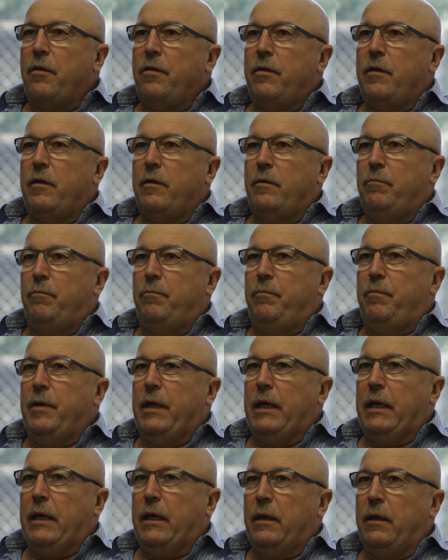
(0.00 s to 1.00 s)
than
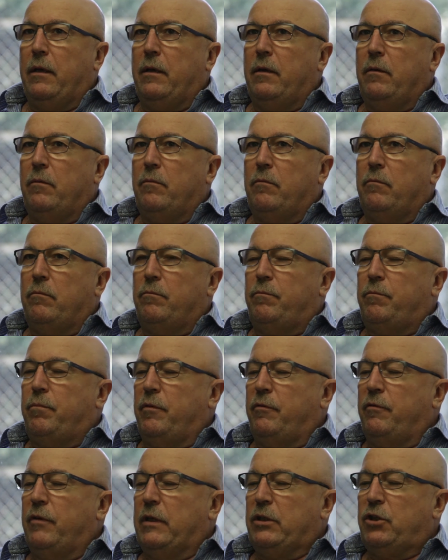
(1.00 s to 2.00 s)
being
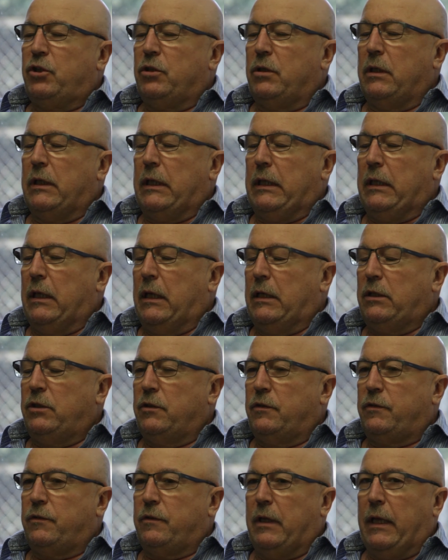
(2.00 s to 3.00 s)
provincially
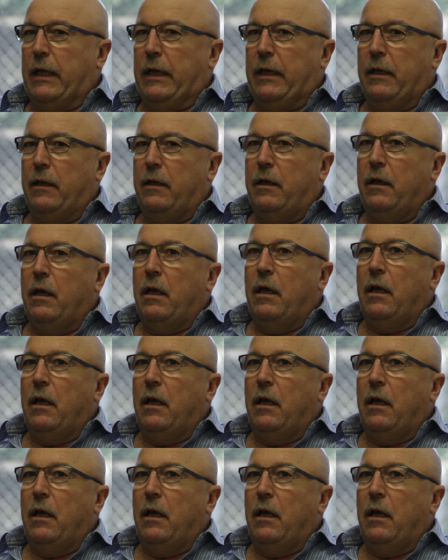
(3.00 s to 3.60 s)
legislated,